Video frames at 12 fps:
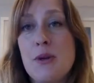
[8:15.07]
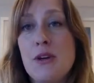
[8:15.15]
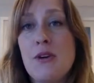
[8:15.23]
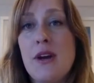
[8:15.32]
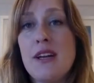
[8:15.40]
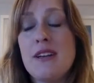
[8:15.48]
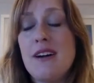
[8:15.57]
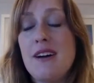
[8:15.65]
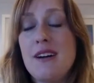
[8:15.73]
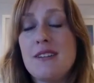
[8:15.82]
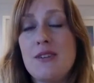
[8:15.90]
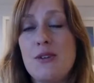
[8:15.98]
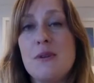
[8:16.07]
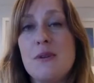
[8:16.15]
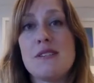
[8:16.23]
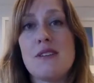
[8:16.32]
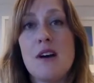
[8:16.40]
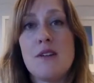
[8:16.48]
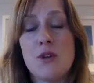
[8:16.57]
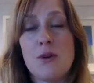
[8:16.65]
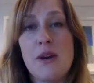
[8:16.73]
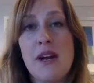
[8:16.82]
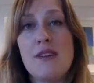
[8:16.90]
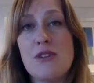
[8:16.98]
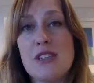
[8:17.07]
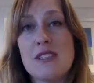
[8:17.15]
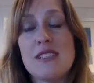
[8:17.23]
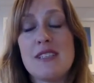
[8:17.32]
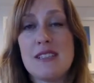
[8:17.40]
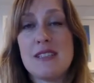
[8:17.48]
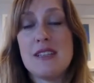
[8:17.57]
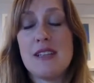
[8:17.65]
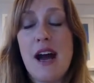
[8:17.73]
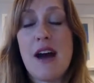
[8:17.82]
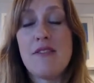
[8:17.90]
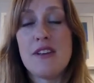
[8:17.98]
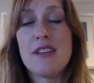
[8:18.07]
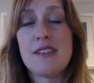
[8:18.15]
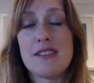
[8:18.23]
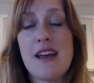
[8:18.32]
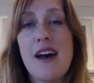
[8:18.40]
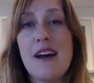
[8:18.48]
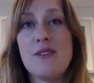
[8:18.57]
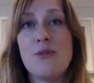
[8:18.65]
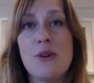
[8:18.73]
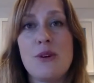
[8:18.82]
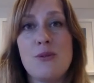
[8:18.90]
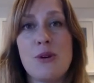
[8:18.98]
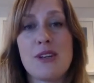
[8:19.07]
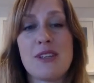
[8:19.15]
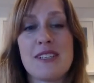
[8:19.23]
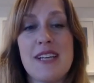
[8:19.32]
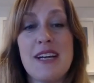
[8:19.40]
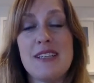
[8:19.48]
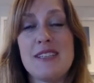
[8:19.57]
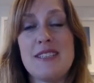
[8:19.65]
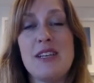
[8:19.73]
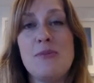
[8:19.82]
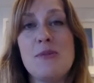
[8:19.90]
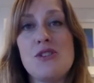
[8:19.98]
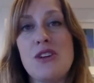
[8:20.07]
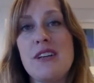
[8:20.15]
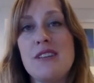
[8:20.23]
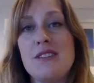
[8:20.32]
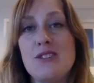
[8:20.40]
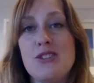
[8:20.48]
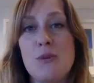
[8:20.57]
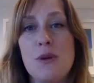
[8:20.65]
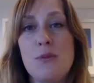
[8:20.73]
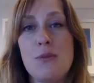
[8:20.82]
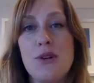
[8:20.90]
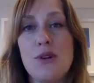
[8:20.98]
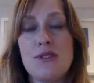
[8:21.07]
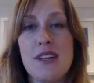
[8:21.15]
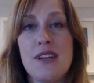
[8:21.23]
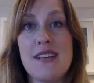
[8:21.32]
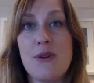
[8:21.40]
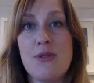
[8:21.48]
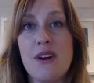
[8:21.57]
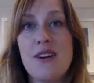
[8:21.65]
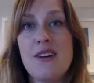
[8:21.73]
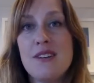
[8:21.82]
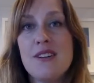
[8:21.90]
great little piece of software we have that does that, and we're excited to demonstrate it, show people that it's out there.